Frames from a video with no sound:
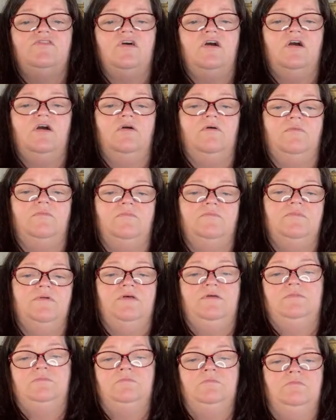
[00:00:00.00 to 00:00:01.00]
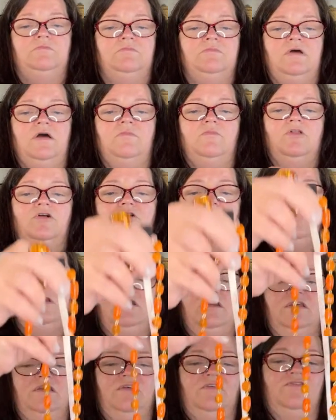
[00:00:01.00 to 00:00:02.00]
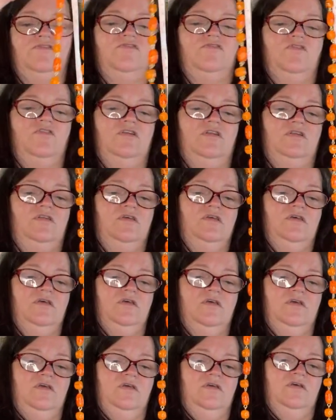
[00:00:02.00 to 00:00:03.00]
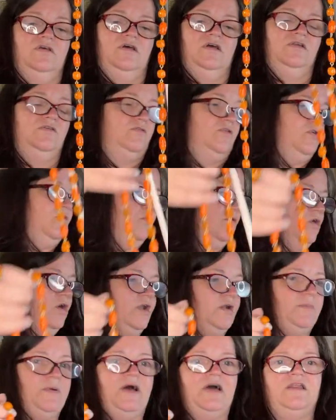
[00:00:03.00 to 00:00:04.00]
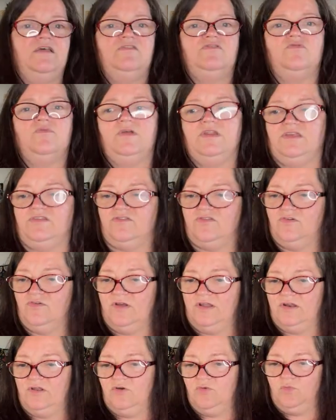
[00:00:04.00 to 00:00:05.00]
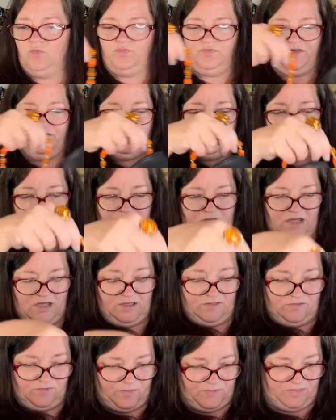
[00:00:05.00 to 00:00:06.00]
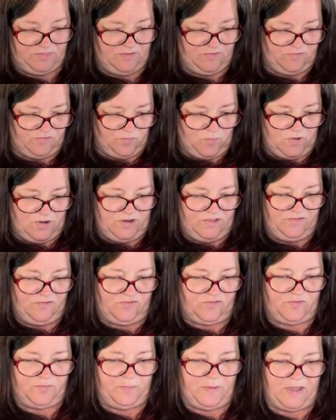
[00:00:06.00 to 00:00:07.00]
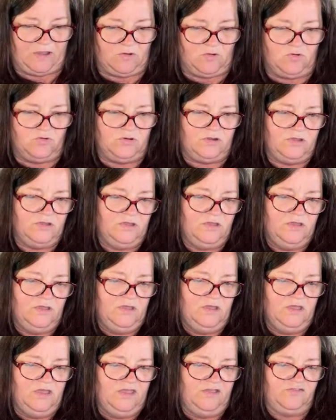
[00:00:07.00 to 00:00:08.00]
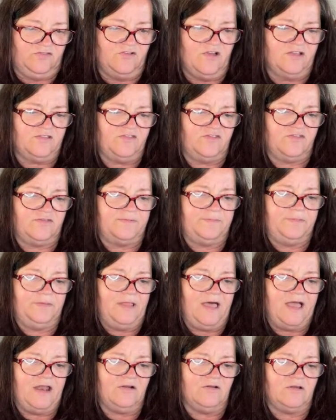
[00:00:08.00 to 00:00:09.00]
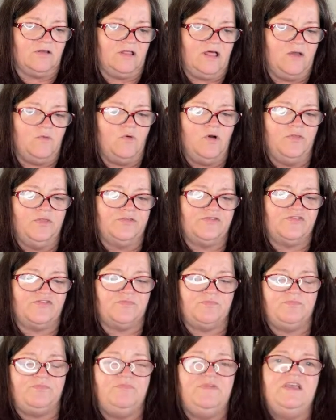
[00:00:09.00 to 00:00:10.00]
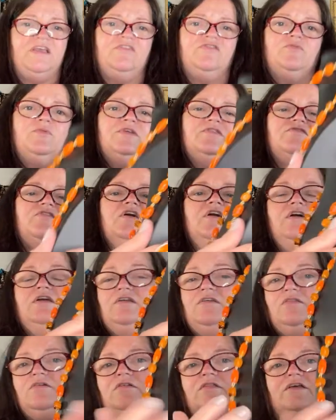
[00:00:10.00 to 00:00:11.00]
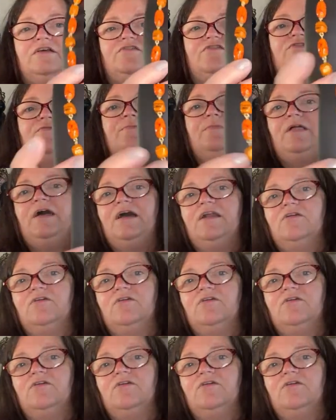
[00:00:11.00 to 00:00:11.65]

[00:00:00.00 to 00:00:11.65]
I'm learning it. It's not, I don't know a lot about it. 22, I know different kinds, but this one is speckled. It's not splatter glass. Well, these ones kind of look like splatter